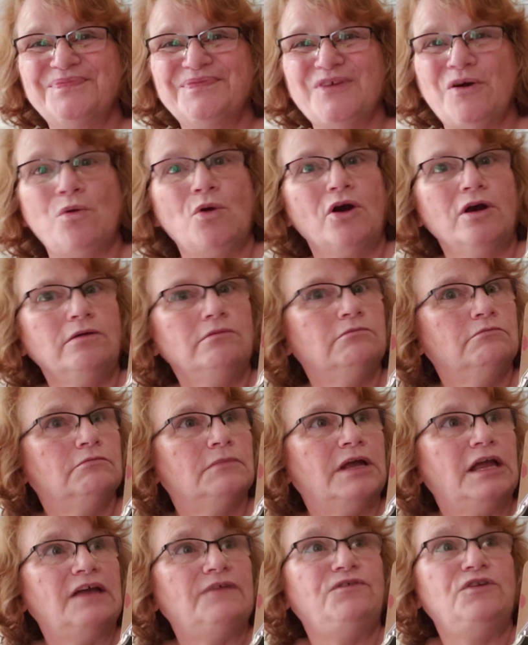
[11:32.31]
Or
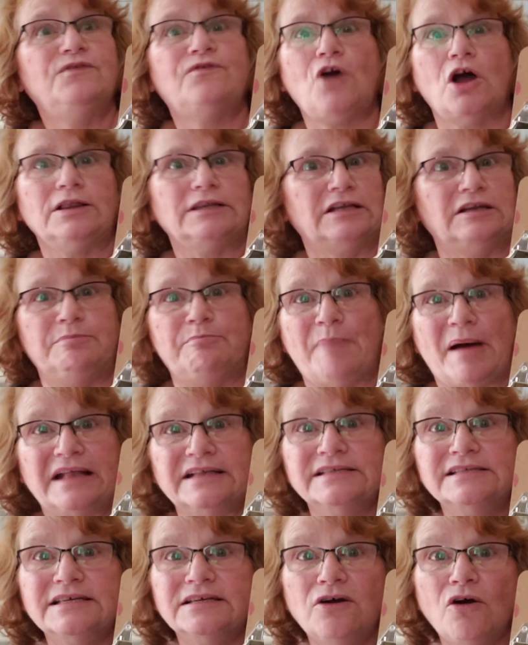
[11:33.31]
if you've got little
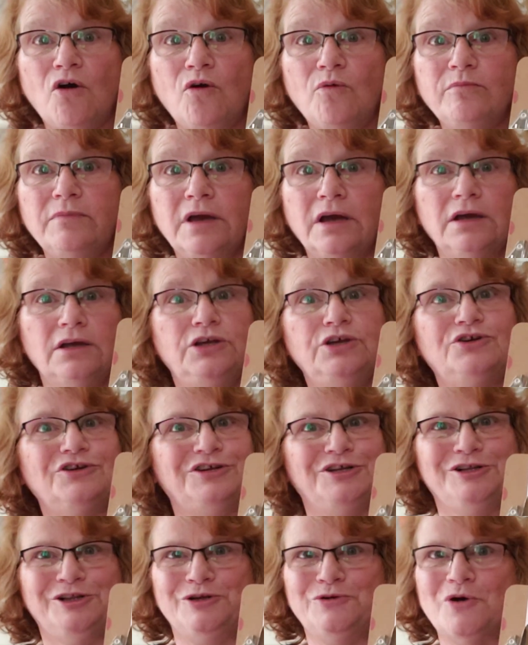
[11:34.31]
buttons at home, you
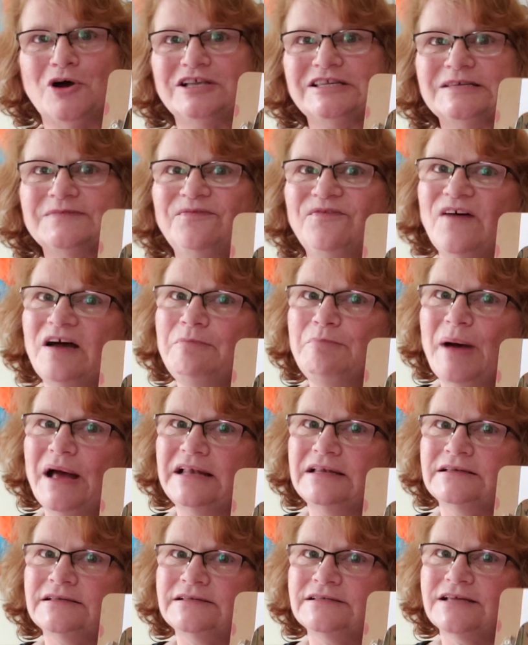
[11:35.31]
could glue on some fun
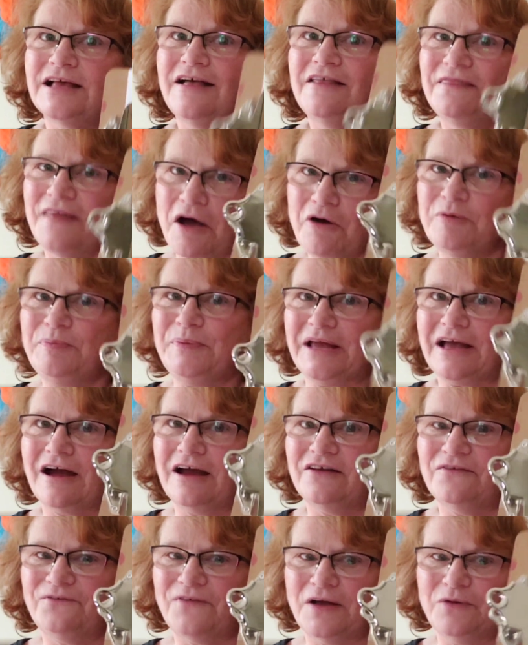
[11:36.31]
buttons. That would be
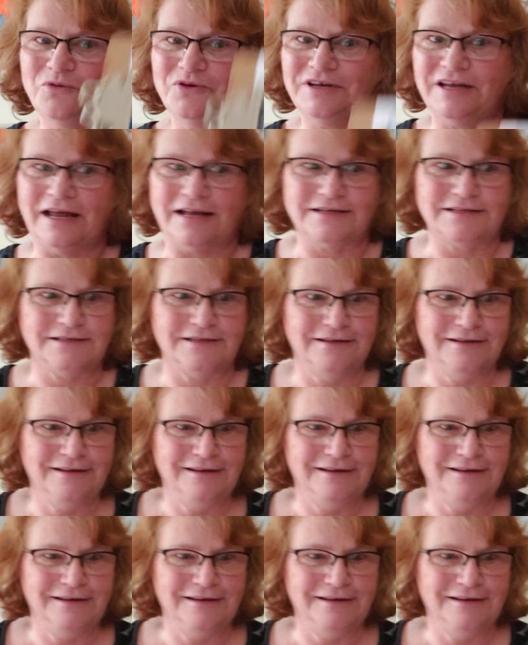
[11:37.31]
kind of fun, wouldn't it?